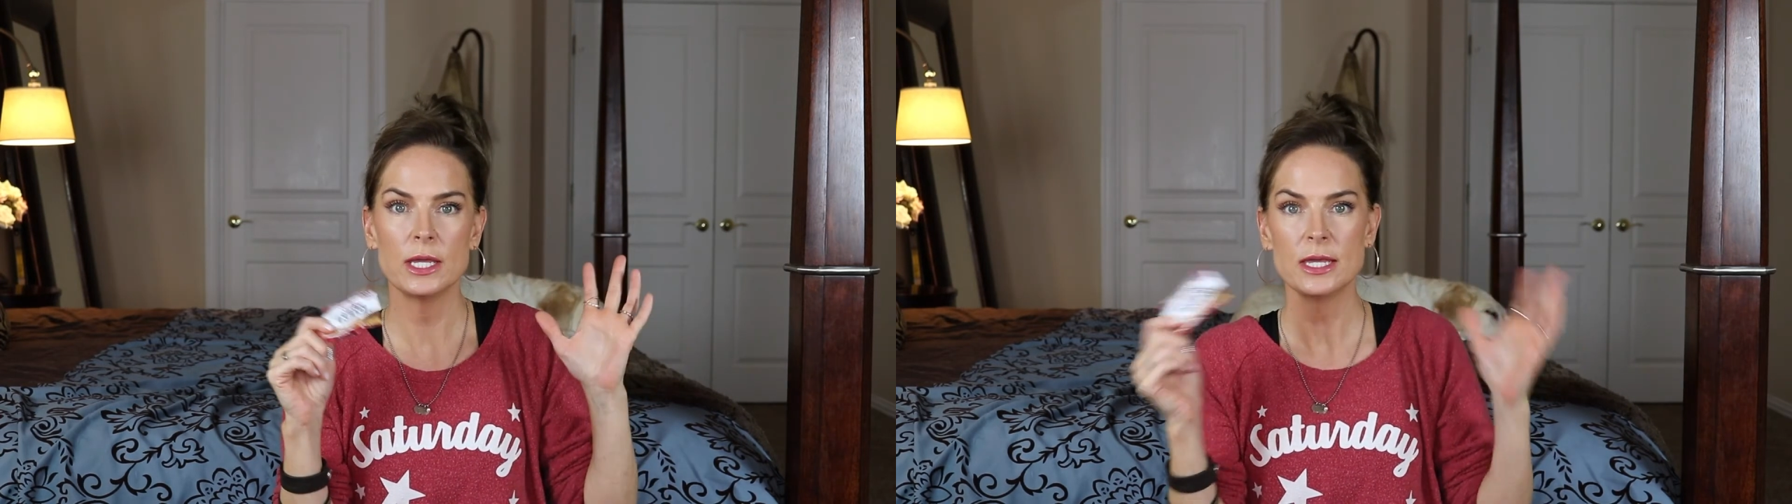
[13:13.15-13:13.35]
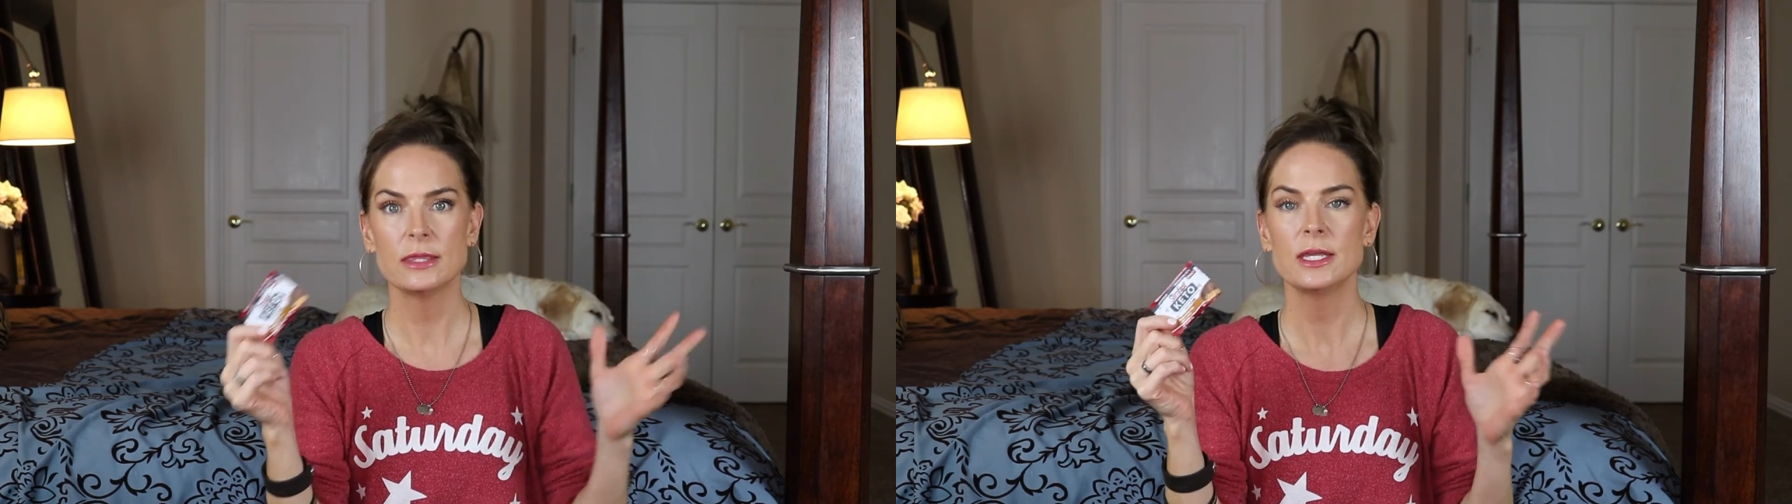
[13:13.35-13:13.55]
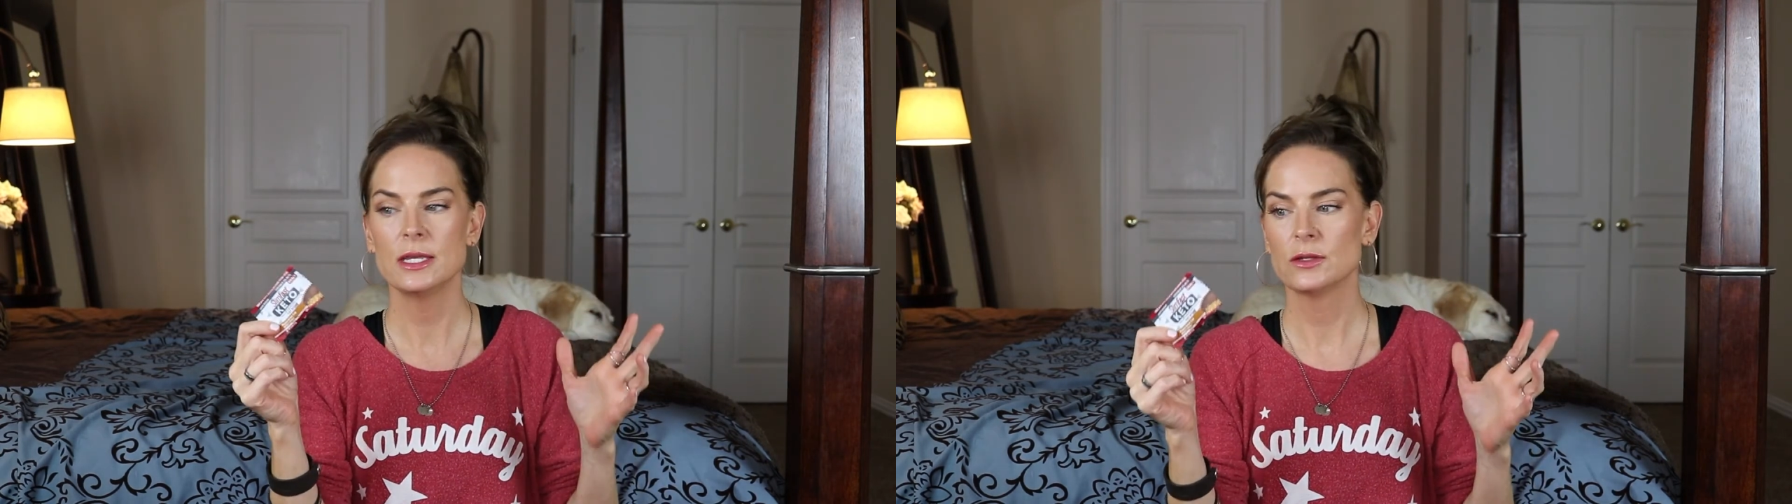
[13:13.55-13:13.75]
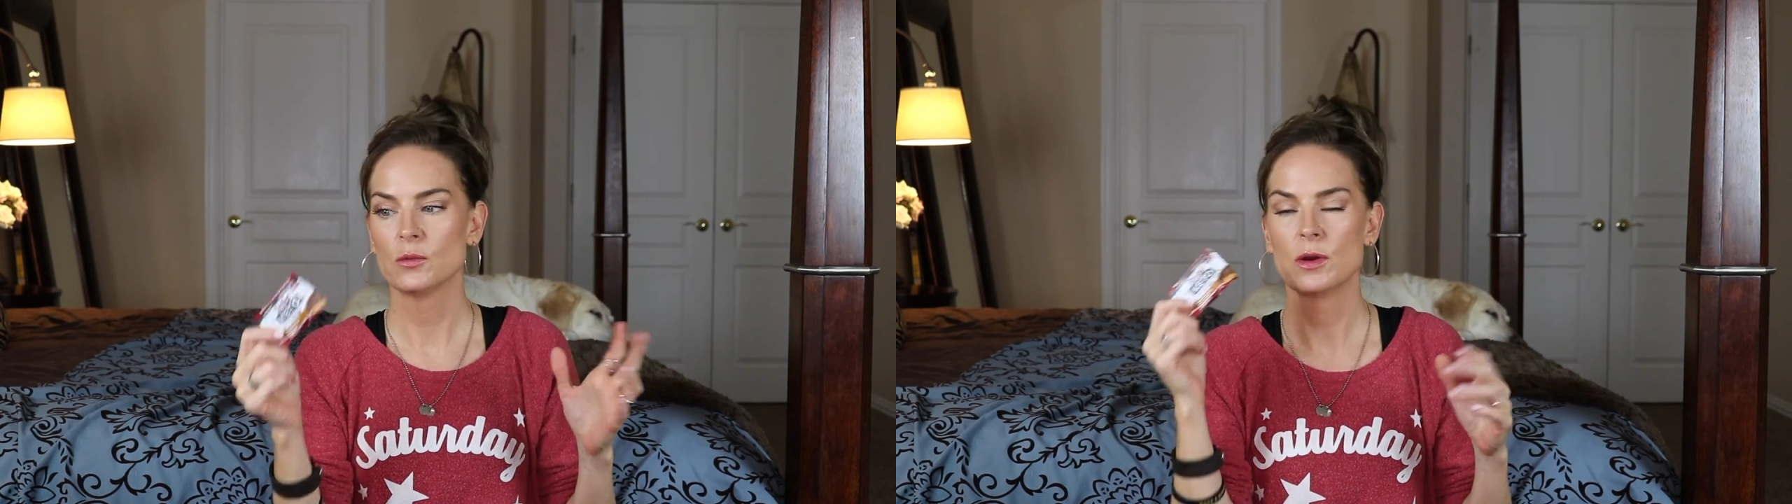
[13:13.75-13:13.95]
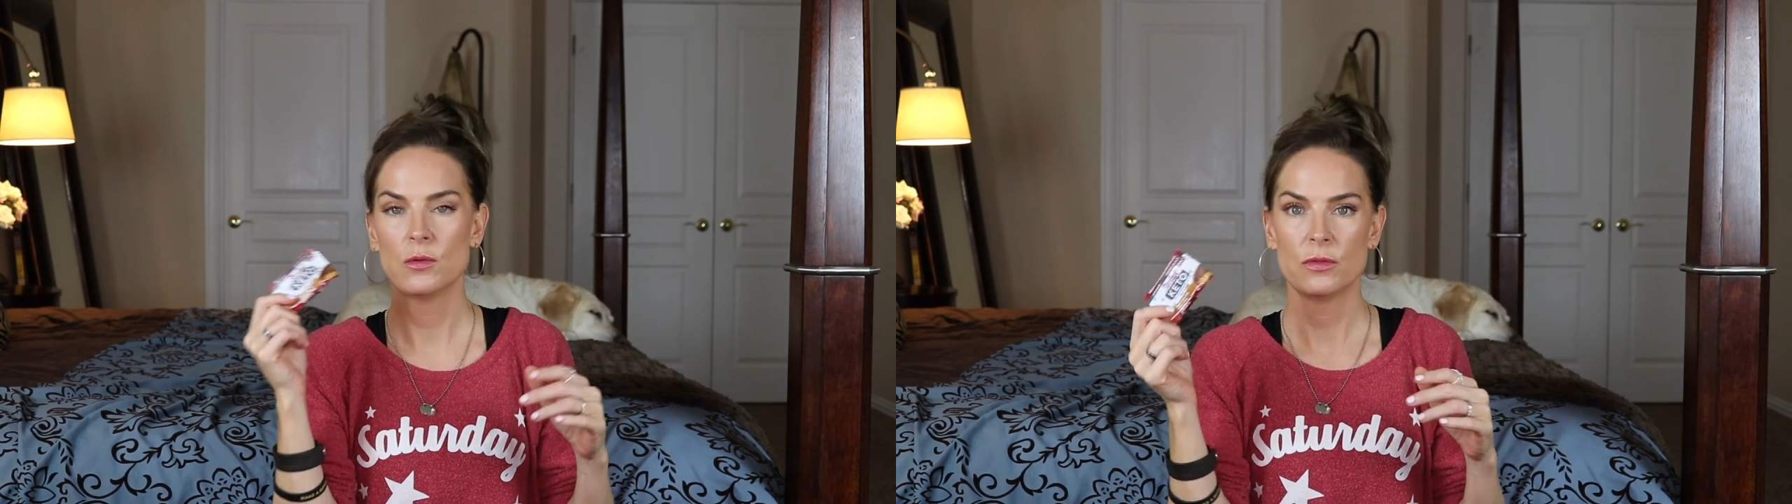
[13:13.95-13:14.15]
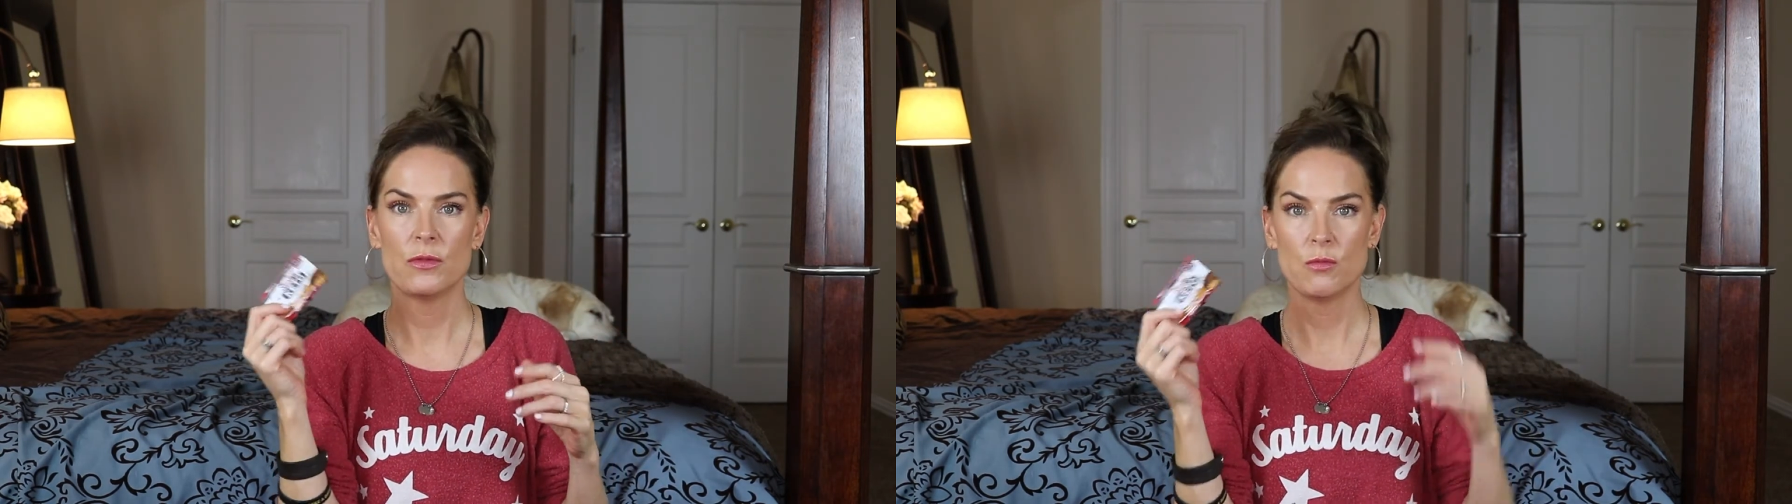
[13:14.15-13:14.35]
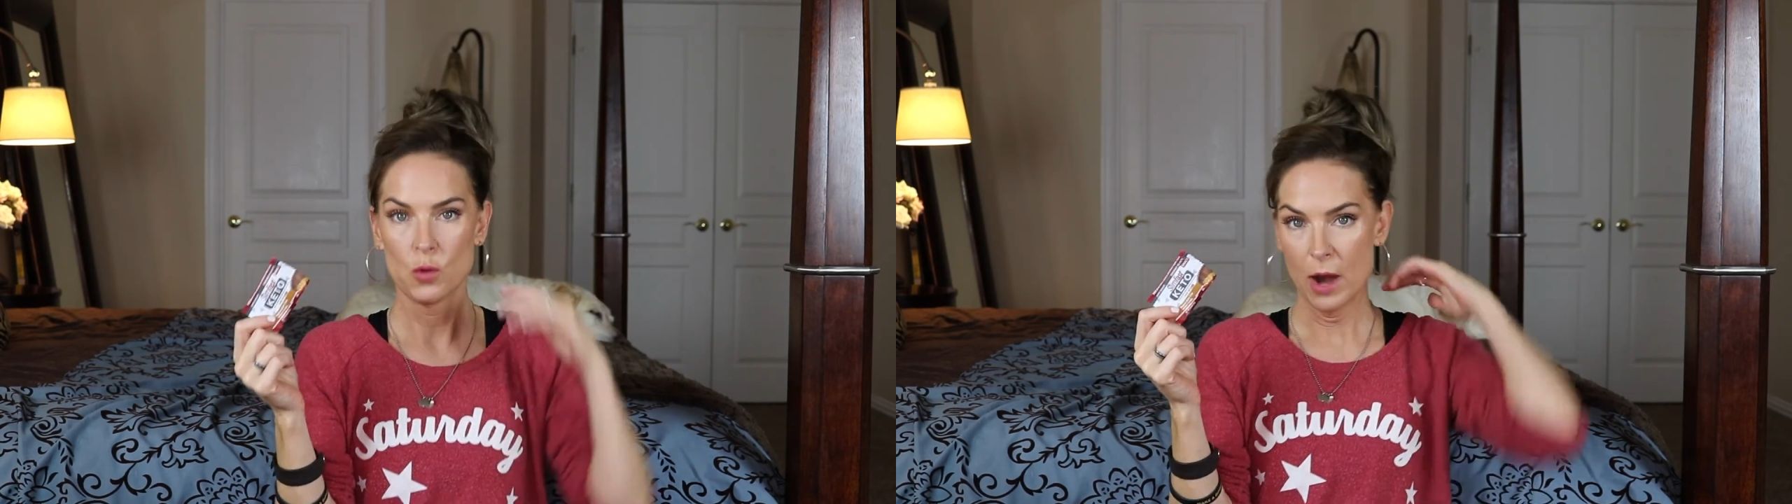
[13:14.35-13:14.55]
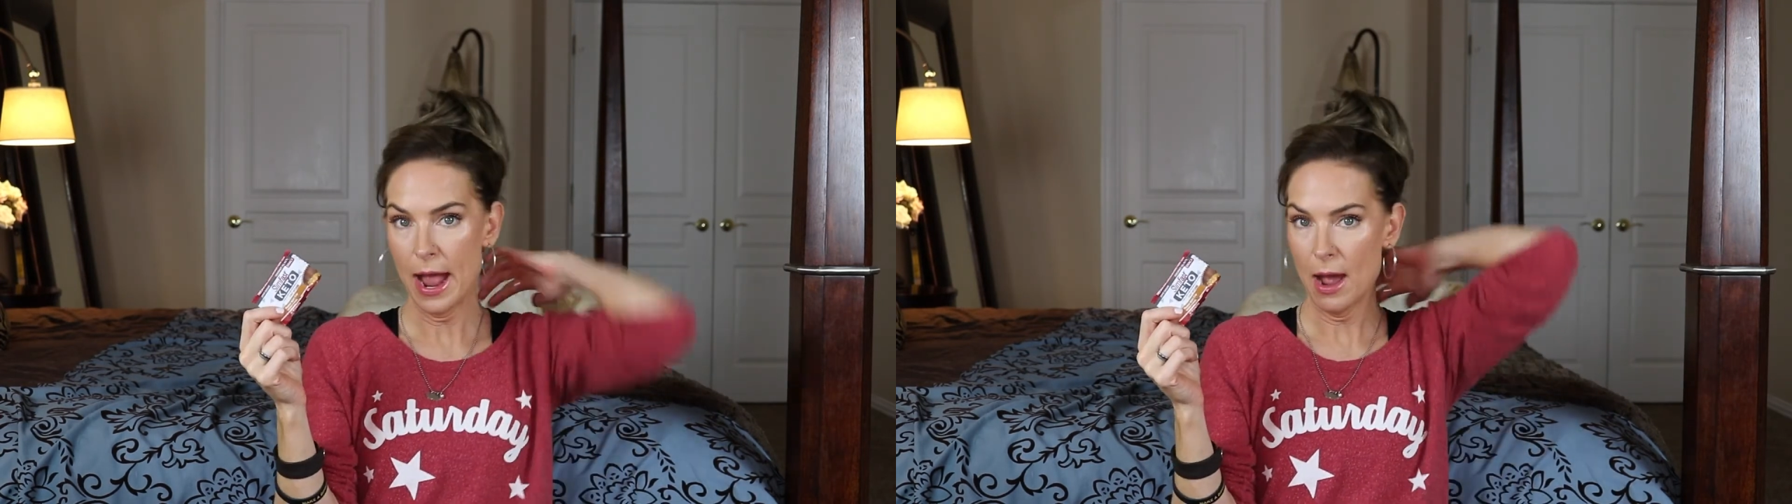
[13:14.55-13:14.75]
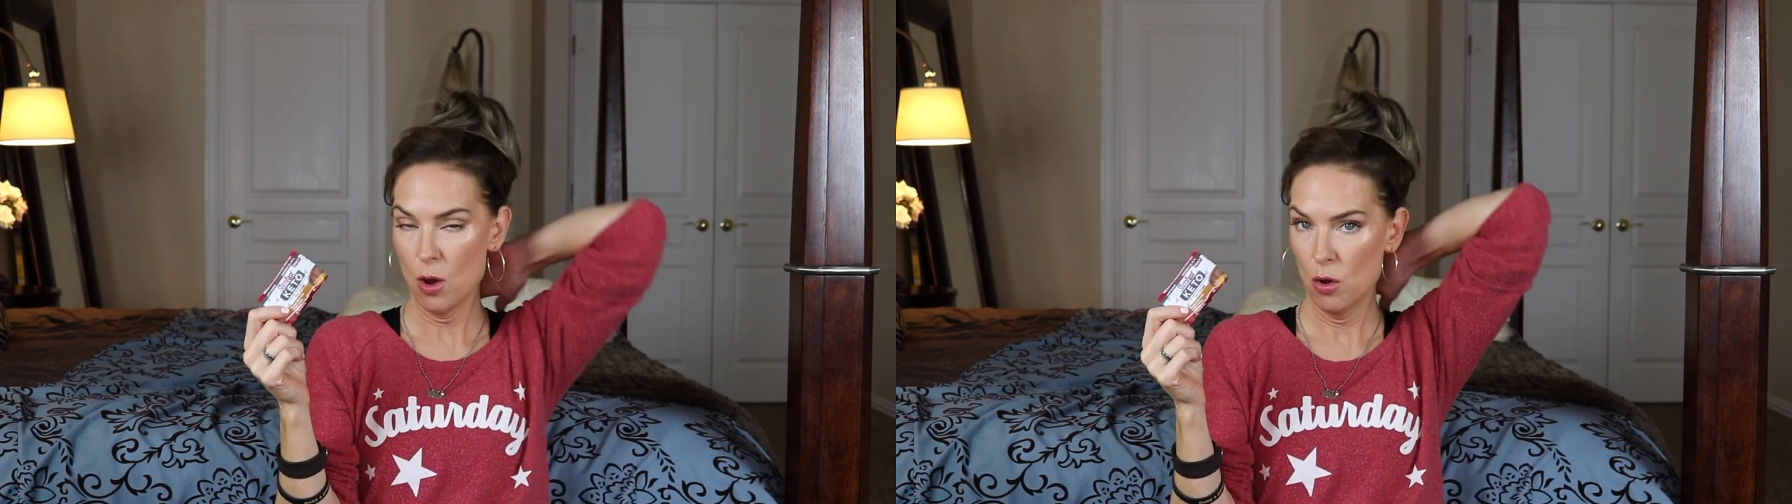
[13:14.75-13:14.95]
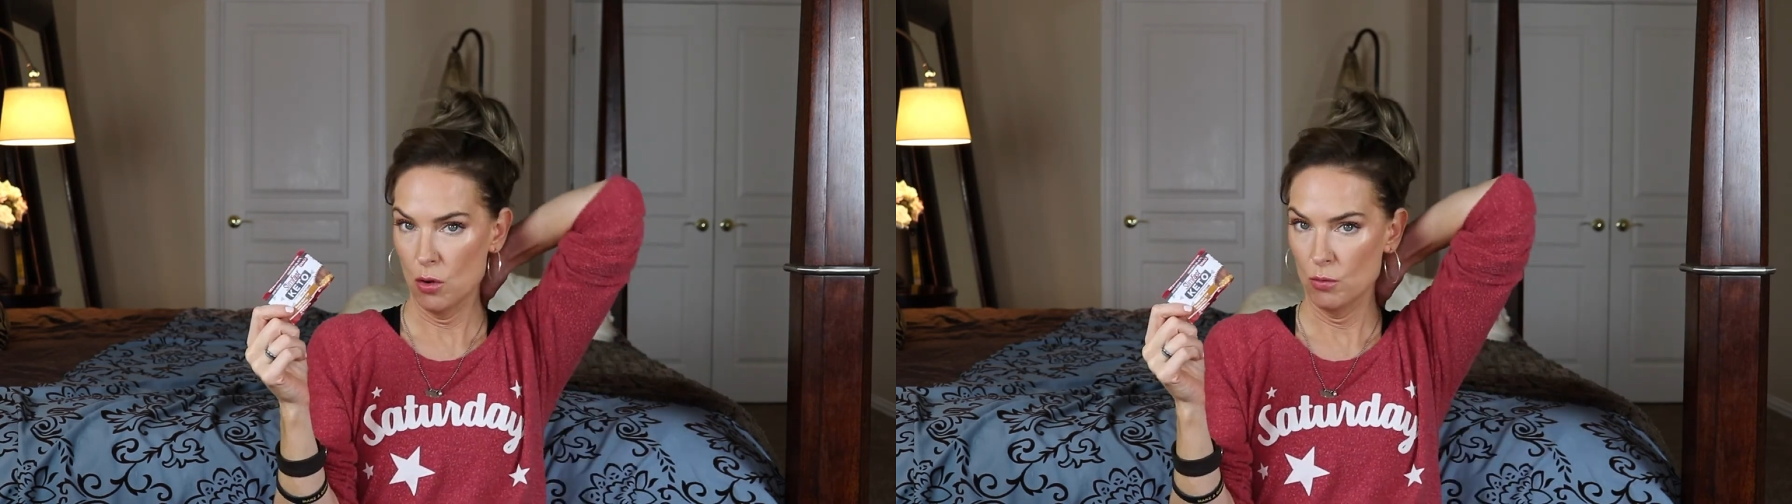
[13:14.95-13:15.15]
eat these when we're at
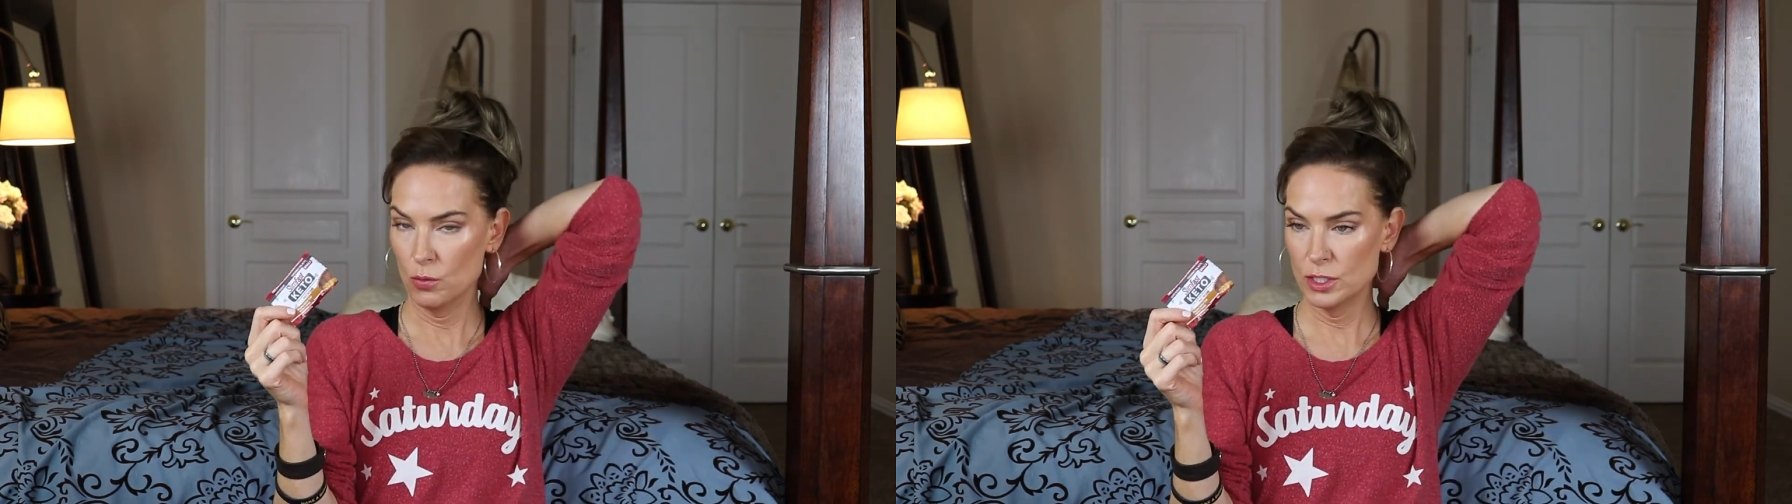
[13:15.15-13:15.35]
home.